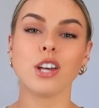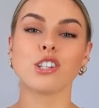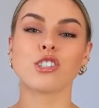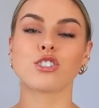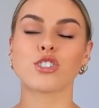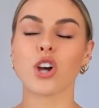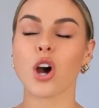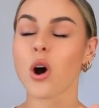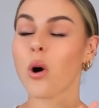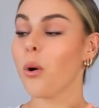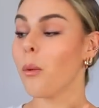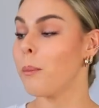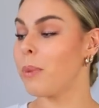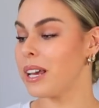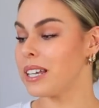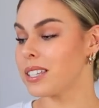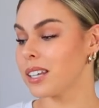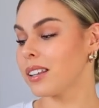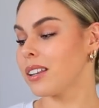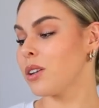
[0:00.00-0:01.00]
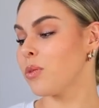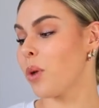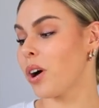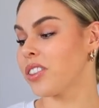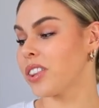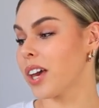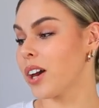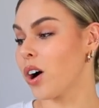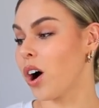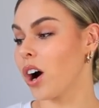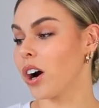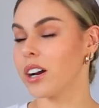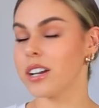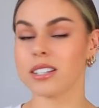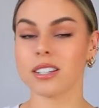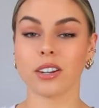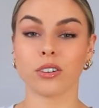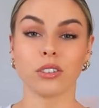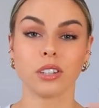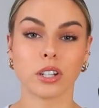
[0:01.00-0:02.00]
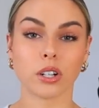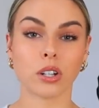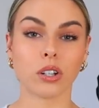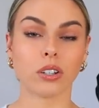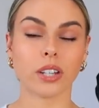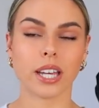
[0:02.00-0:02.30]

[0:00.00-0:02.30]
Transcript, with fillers: So basically what they are is they're little,